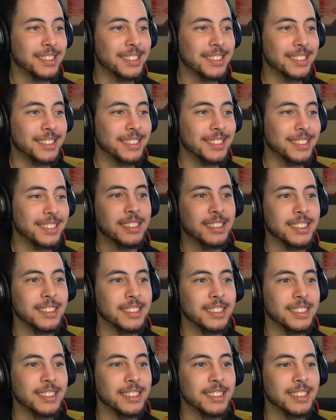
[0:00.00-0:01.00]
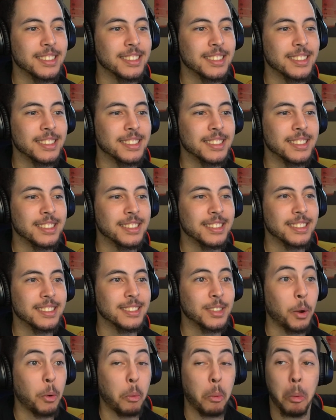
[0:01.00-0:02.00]

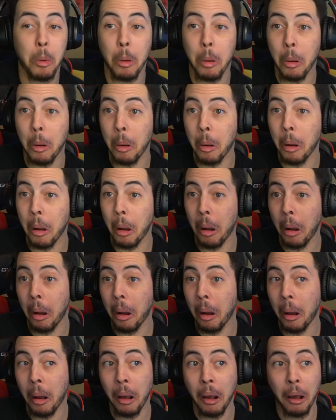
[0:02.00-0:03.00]
(no one is talking)